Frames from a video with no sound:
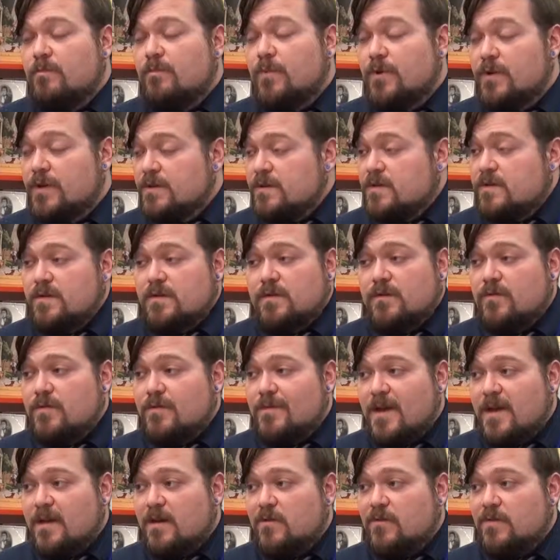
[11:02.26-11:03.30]
books still
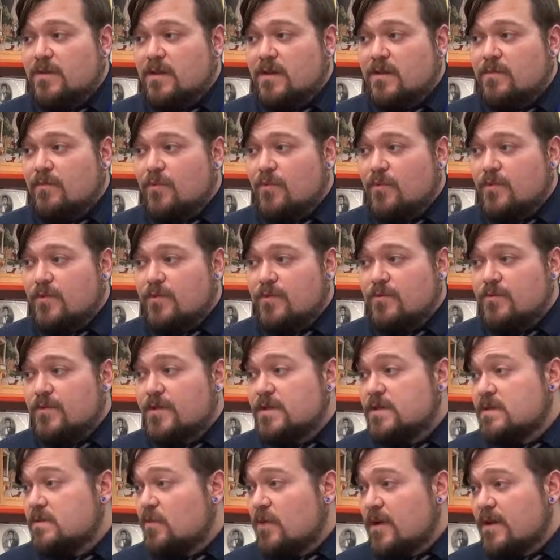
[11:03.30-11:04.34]
remain a really important
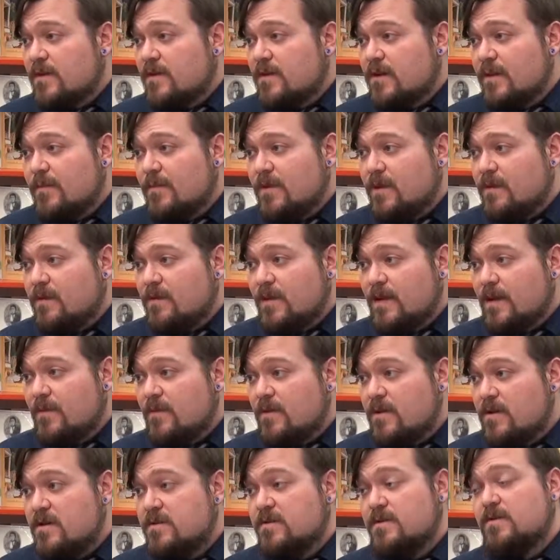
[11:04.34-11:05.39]
reason why they're coming to the
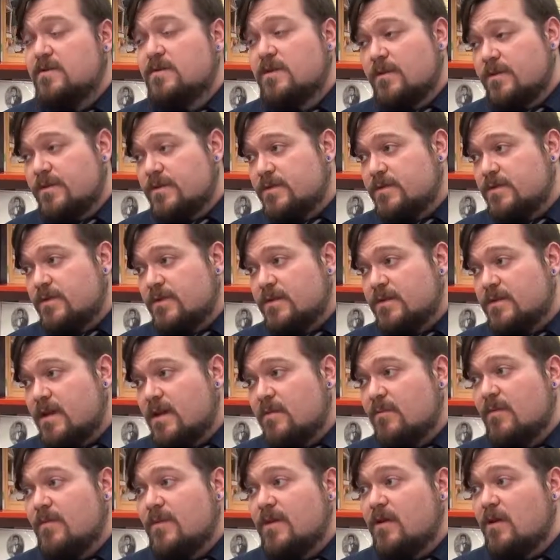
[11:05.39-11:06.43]
library. As you saw with
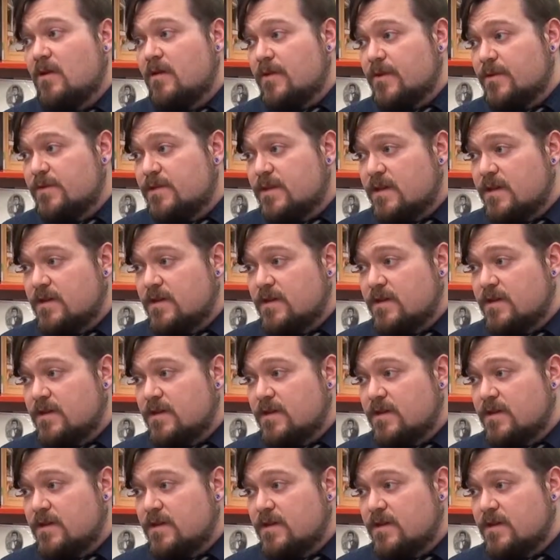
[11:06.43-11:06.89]
Storytime, I mean, all those